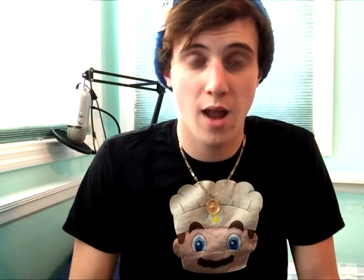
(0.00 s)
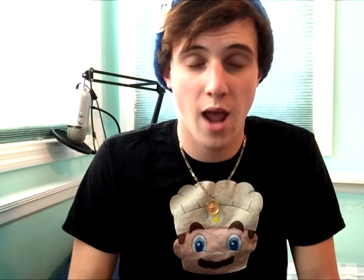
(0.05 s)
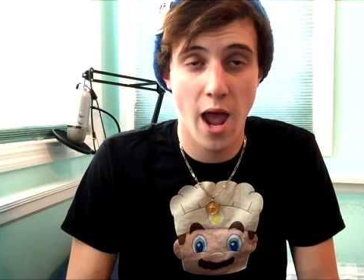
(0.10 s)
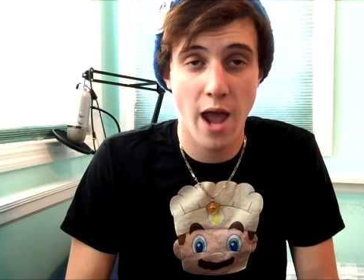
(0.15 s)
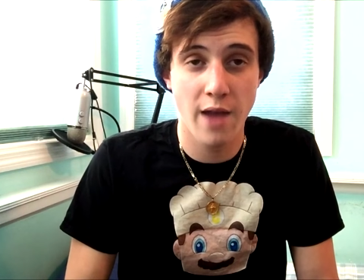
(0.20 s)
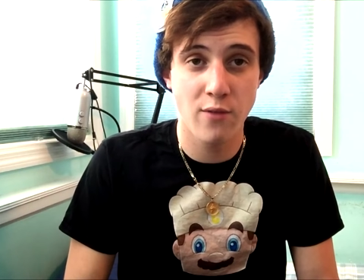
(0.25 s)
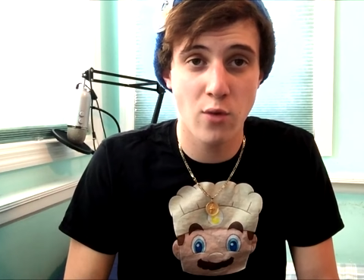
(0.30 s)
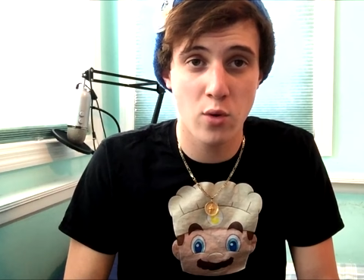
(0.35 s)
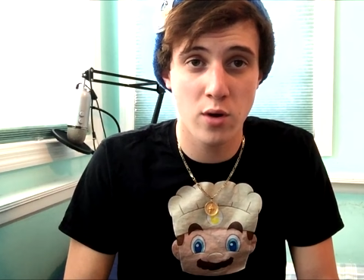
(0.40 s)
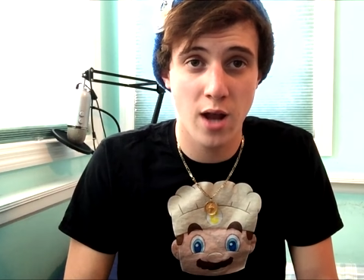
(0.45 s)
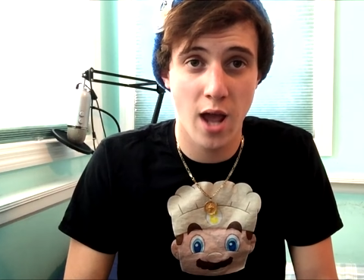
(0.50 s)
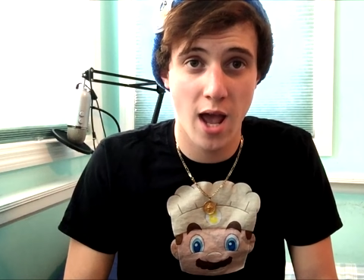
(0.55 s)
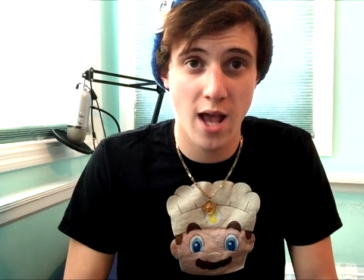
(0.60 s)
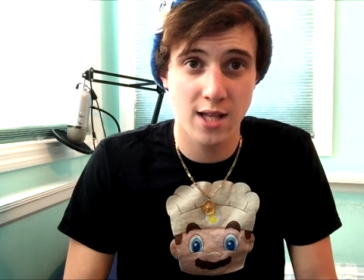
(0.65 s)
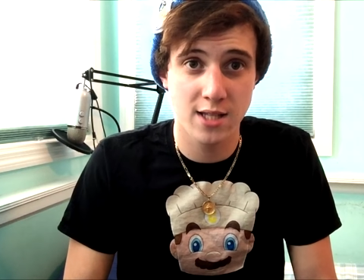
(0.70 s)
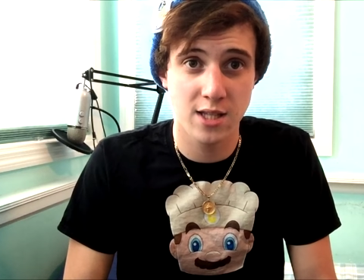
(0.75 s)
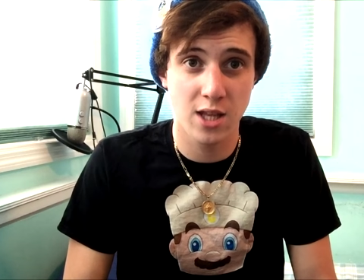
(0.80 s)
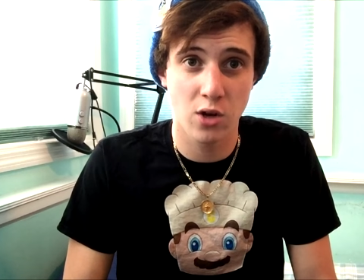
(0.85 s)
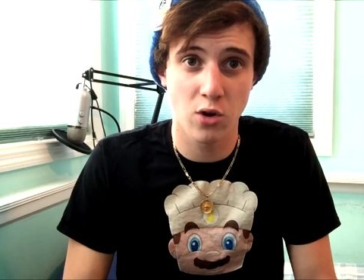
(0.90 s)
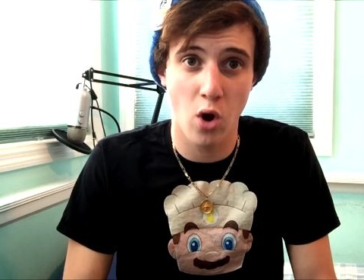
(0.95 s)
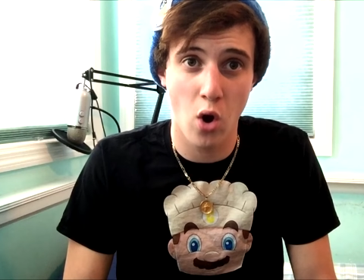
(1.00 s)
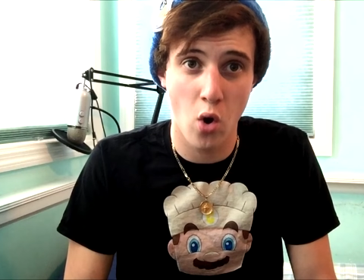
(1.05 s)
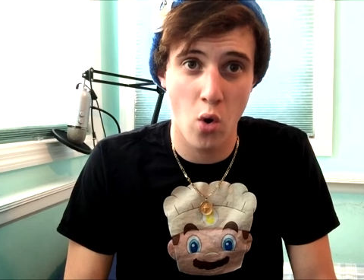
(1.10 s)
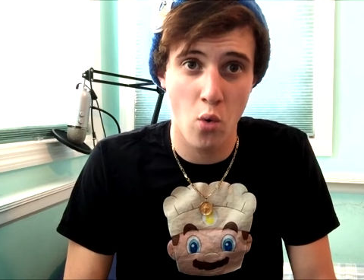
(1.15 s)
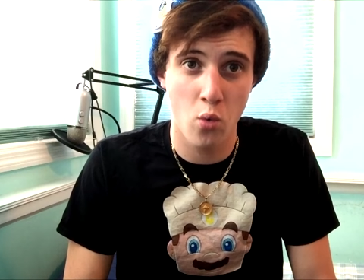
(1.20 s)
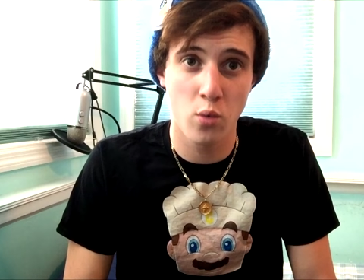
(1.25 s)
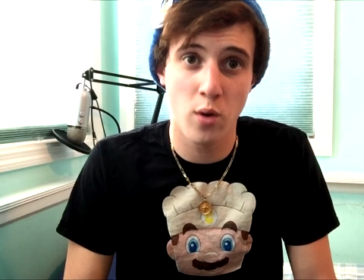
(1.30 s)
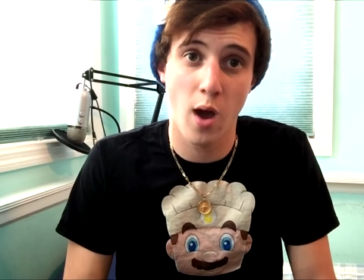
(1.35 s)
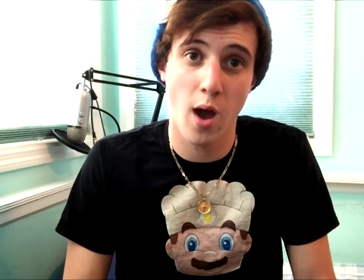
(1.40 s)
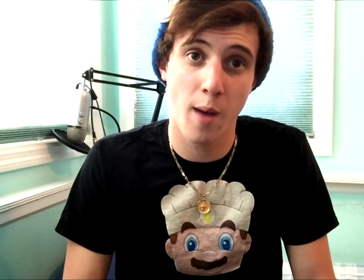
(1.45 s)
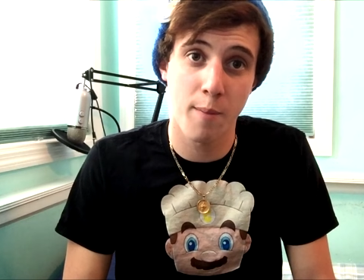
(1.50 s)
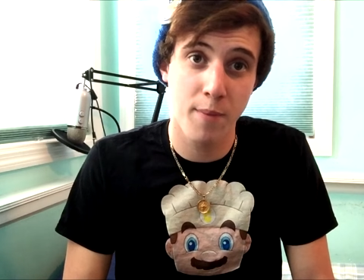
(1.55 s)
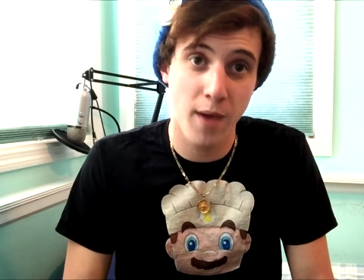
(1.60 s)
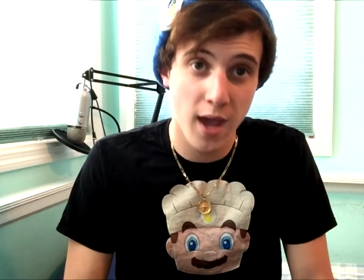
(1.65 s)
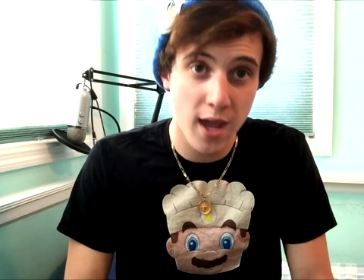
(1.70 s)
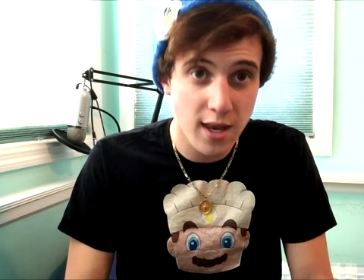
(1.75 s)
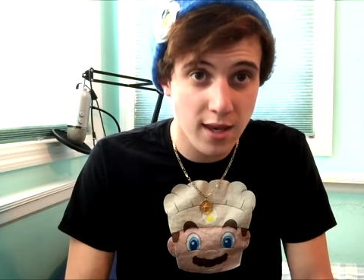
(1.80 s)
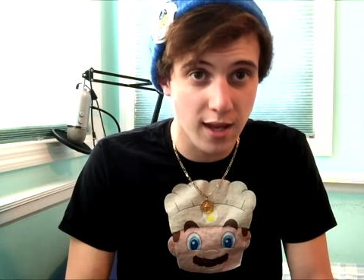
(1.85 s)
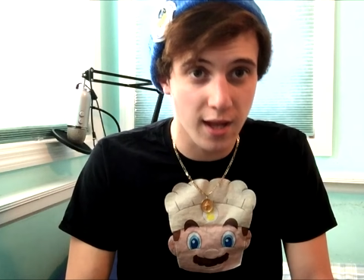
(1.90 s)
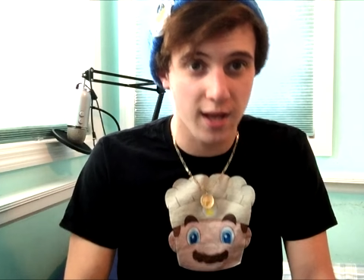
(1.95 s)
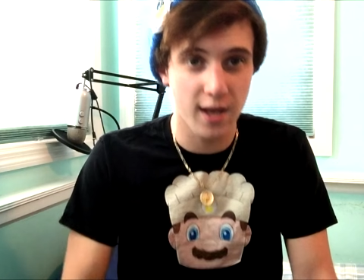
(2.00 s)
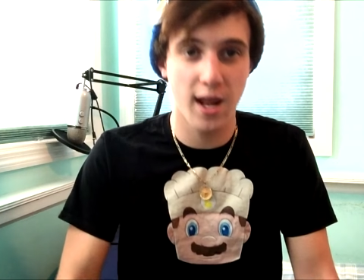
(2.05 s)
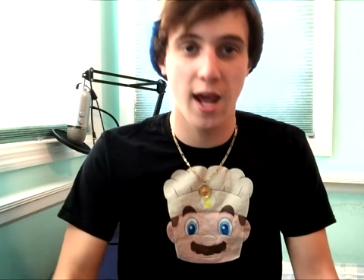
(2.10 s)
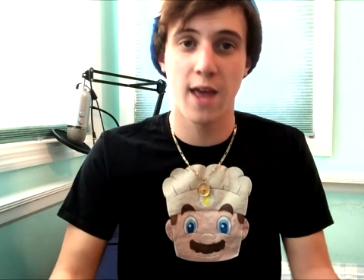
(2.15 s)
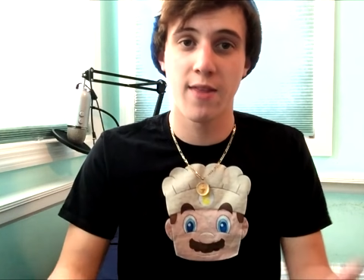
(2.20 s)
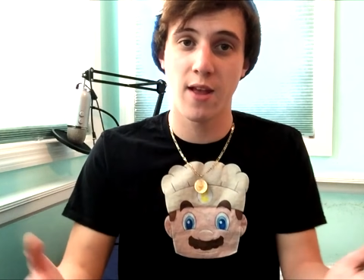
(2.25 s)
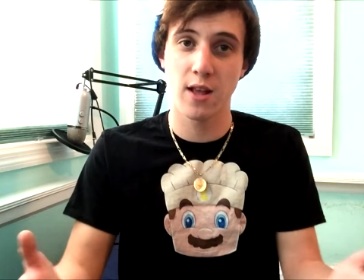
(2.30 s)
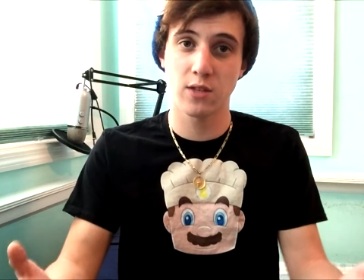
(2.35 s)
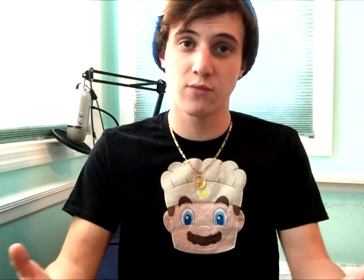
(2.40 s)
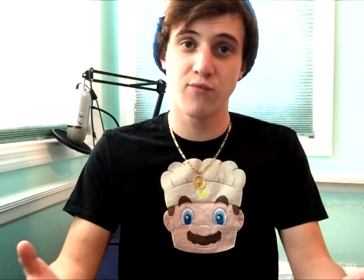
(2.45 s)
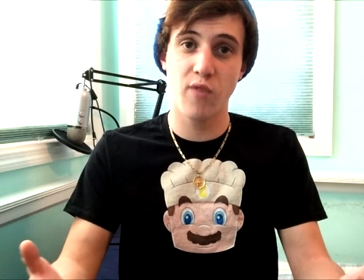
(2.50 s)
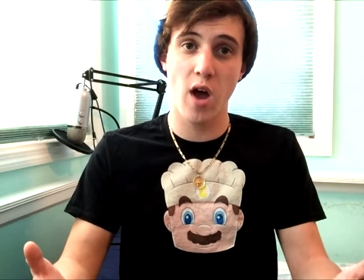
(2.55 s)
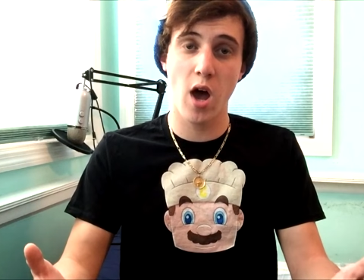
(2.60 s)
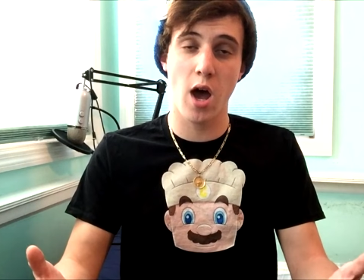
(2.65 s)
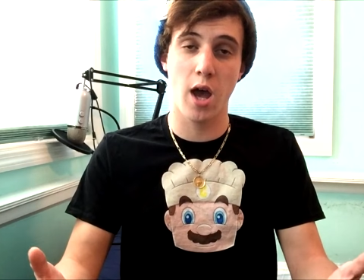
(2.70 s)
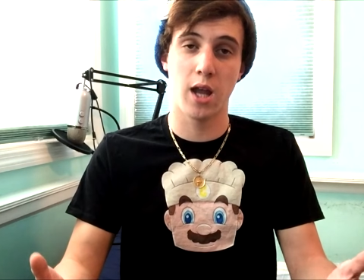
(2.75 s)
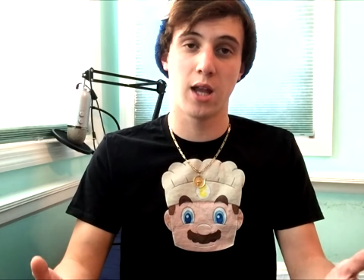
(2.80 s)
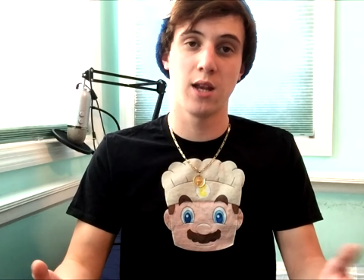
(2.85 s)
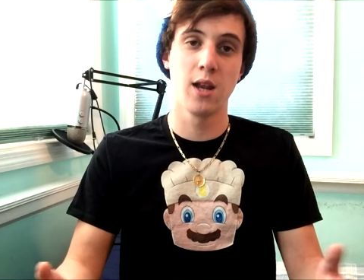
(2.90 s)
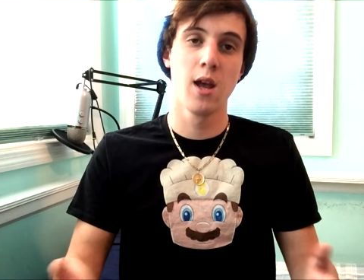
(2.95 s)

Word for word: everyone has their own opinion, and that's fine.